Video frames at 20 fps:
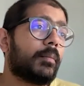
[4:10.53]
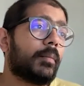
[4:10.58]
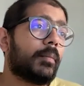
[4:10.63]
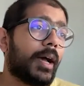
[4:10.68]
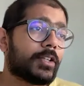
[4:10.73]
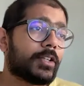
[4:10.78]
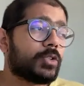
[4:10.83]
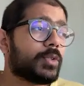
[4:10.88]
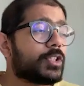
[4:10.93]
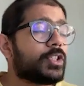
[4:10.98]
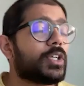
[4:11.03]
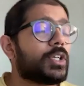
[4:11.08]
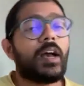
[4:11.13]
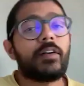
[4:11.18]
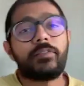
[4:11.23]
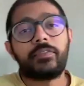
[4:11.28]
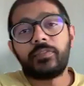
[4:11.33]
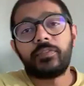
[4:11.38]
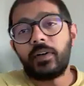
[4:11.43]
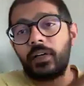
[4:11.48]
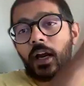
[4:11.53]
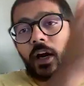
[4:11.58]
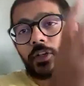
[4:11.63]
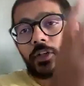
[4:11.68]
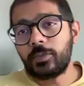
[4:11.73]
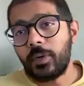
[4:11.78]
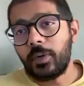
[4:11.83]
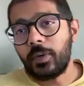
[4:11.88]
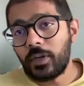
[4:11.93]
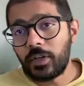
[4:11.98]
As soon as you have a large
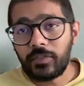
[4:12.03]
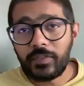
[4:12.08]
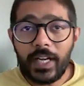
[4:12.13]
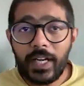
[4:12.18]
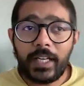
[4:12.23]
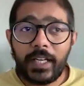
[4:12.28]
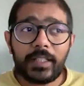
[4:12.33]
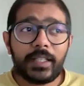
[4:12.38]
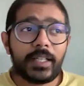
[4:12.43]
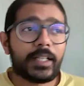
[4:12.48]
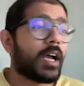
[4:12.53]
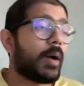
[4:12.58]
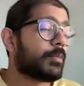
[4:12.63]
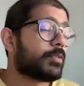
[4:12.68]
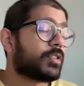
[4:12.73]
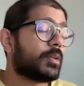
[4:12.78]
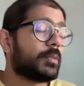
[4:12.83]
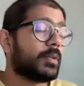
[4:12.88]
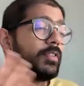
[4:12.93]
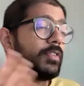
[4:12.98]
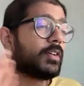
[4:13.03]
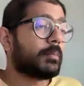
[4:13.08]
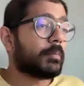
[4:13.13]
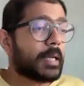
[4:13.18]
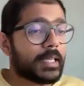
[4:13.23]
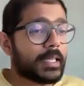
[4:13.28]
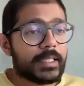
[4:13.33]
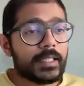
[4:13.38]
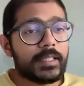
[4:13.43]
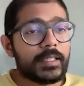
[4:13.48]
amount of data that comes from different
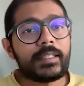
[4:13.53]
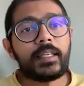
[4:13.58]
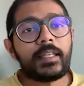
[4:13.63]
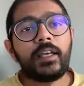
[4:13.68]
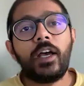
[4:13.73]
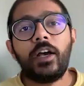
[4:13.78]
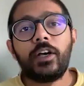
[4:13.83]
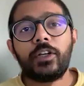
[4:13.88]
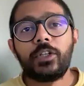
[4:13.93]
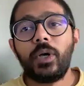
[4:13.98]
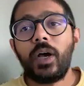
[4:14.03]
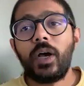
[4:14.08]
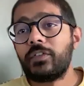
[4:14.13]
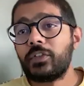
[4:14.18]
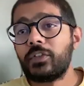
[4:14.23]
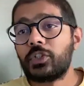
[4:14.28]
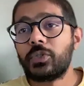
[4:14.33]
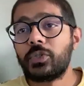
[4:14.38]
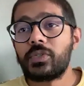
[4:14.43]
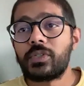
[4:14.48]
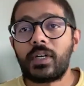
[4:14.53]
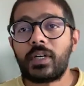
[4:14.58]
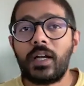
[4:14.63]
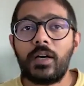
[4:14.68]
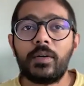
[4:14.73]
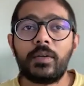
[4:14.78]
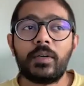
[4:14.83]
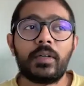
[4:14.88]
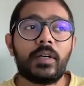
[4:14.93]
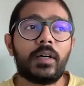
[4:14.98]
places, you have issues
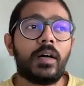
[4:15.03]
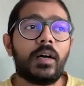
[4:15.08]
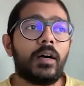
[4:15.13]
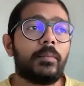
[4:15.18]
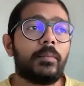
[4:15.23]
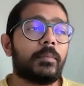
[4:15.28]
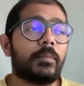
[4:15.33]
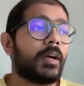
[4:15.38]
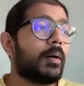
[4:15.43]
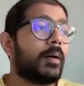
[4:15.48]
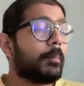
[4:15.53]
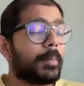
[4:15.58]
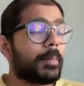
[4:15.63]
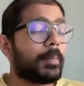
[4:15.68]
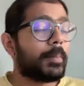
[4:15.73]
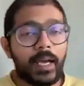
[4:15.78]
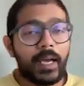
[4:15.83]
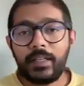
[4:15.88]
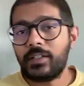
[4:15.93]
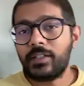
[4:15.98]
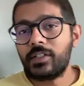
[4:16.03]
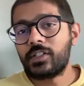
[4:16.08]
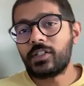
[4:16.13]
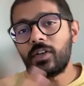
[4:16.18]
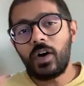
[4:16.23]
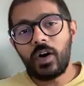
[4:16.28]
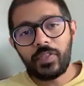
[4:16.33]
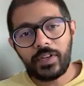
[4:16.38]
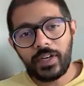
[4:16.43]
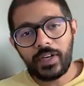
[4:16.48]
around compliance,
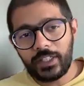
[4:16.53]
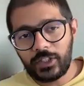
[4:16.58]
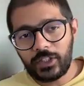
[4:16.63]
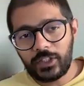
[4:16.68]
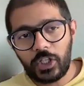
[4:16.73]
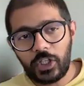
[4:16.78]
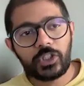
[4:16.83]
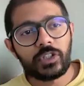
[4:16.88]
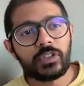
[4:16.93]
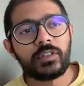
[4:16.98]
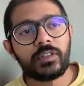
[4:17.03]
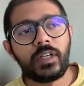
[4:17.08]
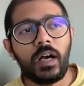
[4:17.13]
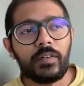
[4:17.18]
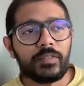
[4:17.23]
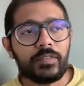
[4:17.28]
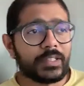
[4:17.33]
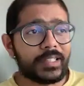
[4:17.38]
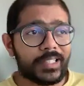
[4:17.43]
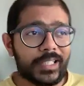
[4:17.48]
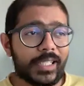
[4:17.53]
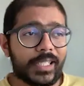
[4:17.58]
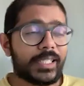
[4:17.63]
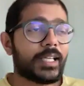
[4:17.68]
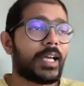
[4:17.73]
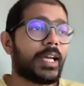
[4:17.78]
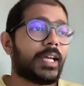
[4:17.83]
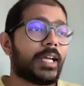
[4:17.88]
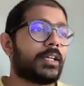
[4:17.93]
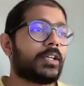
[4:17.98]
authorization, governance,
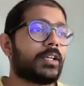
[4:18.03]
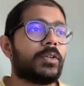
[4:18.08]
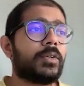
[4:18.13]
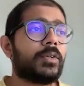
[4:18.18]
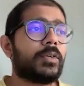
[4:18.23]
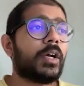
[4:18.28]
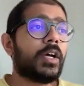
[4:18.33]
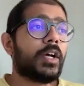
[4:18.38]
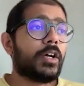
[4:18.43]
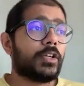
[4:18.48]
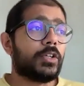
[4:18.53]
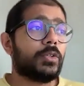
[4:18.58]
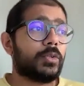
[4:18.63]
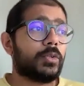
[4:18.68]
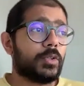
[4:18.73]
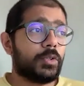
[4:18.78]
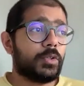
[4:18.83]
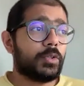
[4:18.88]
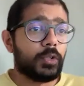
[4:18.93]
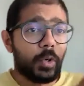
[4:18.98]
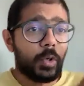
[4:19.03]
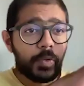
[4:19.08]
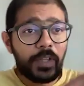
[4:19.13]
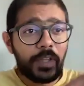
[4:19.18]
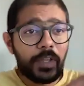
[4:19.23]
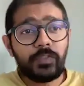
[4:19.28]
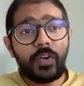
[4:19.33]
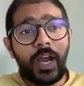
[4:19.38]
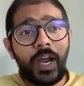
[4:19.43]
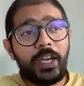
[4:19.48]
right? And you know that
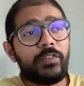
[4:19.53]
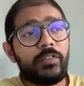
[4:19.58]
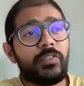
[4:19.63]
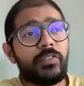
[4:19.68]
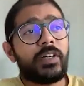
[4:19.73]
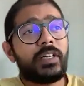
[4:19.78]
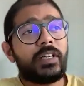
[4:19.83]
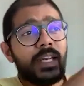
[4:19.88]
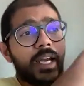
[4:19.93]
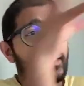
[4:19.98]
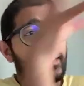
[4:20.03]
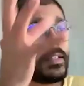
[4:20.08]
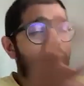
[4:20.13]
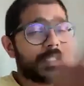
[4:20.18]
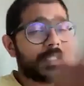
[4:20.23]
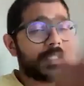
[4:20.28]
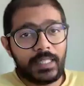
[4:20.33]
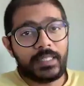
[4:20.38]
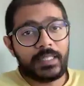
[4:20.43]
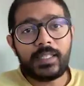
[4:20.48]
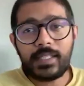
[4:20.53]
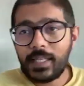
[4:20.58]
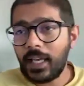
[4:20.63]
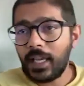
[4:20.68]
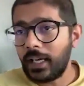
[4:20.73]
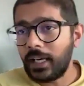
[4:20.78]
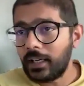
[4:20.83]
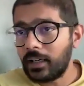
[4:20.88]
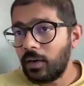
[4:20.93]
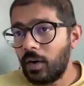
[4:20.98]
you've kind of created this
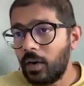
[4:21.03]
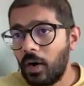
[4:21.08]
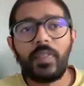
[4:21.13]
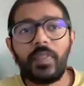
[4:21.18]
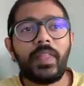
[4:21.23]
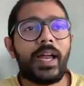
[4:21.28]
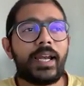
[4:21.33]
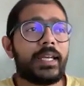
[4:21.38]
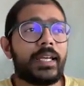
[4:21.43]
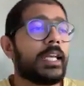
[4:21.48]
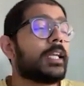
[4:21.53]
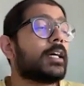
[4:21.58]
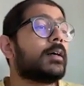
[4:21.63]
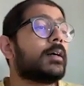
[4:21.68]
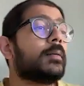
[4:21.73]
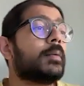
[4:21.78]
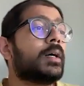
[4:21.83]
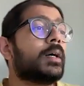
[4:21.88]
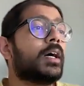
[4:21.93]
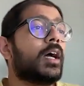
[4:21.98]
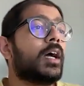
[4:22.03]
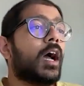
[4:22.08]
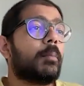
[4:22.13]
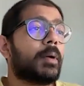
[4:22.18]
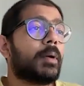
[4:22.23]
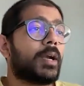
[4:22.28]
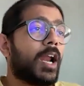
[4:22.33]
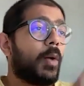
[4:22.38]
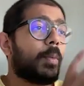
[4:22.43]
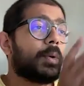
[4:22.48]
insight on that data,
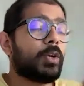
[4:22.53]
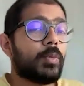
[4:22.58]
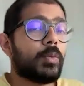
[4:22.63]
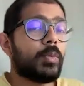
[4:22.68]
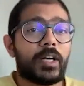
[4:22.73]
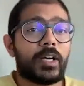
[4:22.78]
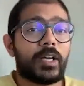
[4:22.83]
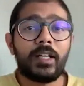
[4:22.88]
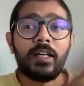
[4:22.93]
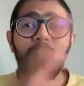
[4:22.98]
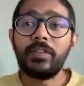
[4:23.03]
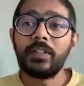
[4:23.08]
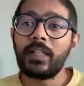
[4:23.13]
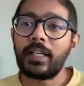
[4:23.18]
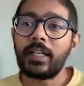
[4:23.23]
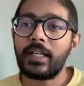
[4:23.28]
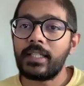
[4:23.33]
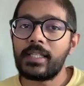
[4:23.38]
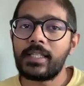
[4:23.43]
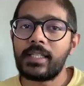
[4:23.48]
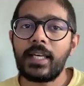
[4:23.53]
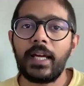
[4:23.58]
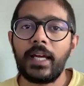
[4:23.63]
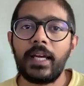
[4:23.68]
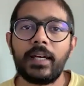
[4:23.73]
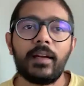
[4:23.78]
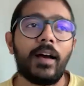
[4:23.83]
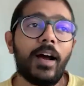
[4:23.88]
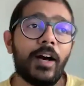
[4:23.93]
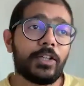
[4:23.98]
but now when you want to deliver that
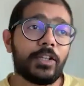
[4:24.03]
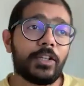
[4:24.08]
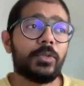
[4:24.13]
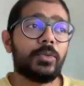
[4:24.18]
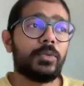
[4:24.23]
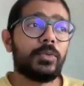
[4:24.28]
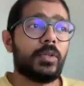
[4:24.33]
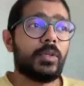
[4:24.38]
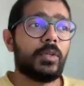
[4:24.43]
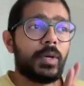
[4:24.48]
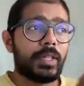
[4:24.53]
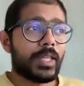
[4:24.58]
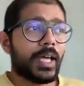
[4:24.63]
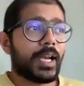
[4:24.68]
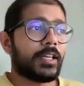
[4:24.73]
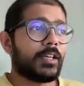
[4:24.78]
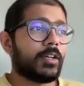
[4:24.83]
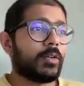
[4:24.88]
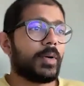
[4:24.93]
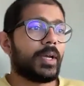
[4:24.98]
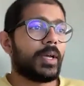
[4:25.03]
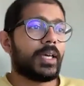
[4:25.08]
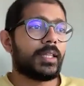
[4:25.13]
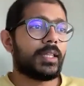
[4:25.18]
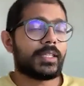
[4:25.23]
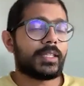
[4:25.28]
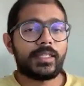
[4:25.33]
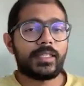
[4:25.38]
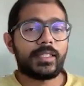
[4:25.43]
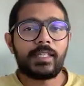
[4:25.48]
insight, are you doing that in a way
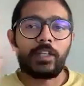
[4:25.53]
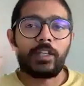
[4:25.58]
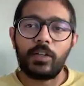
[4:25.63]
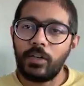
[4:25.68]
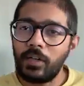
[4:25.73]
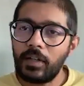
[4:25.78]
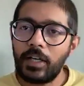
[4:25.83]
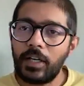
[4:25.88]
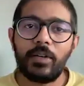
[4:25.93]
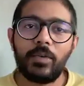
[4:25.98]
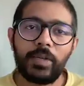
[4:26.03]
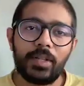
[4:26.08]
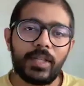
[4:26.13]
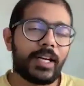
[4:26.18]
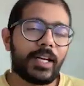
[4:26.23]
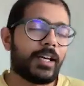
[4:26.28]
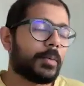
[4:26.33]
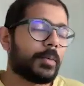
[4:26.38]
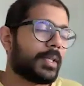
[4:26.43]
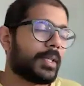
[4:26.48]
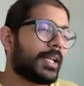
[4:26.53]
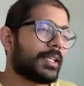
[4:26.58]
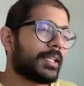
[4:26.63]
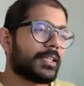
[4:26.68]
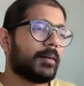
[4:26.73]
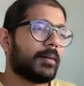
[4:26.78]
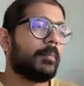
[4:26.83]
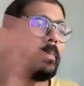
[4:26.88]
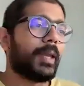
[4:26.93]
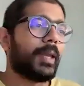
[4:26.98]
that's secure? Are you doing that in a way that's
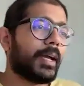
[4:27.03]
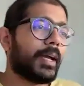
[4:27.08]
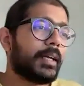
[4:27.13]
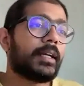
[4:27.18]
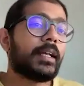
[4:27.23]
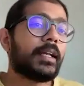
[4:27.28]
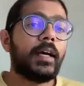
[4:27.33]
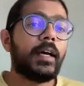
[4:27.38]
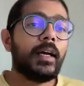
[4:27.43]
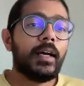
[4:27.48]
compliant?